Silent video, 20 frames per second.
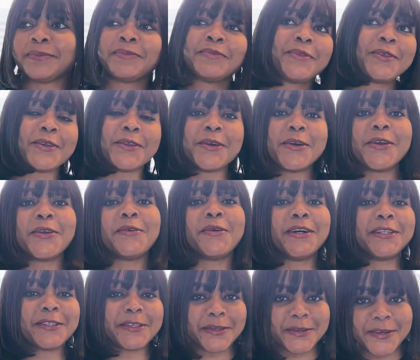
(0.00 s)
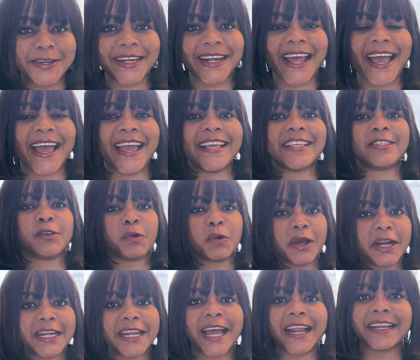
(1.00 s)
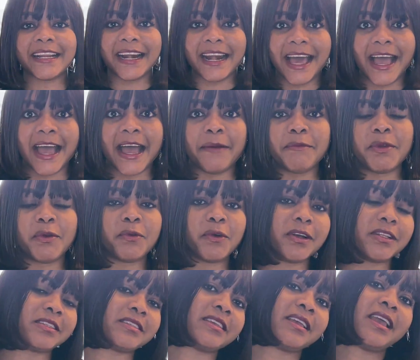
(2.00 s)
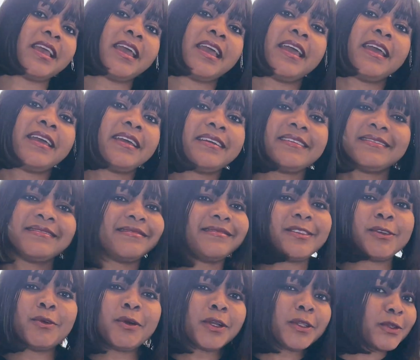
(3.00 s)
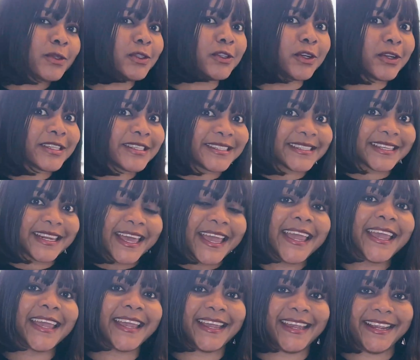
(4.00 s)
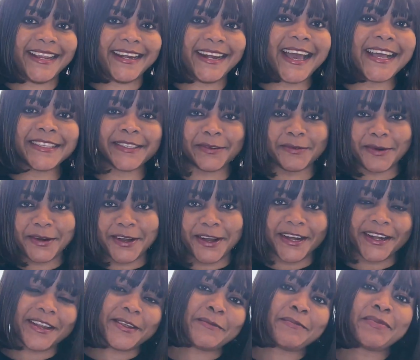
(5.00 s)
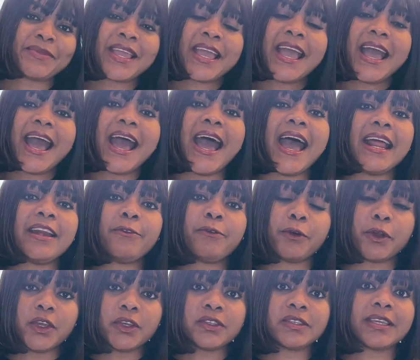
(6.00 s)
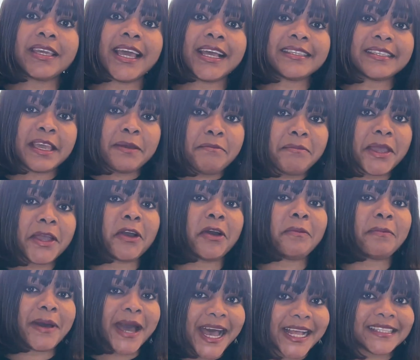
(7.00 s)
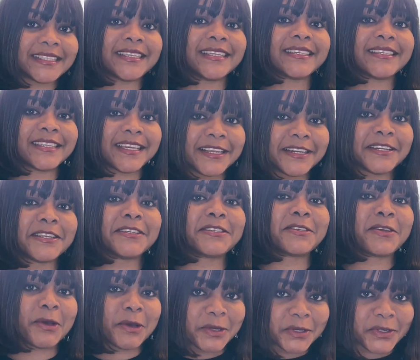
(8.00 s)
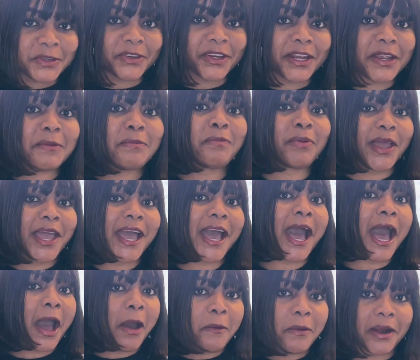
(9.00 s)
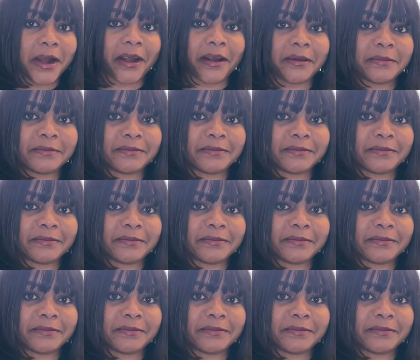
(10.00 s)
You want to look nice, you want that glam, you want to just slay. That's the word. And for you to get a makeup artist in this country per hour,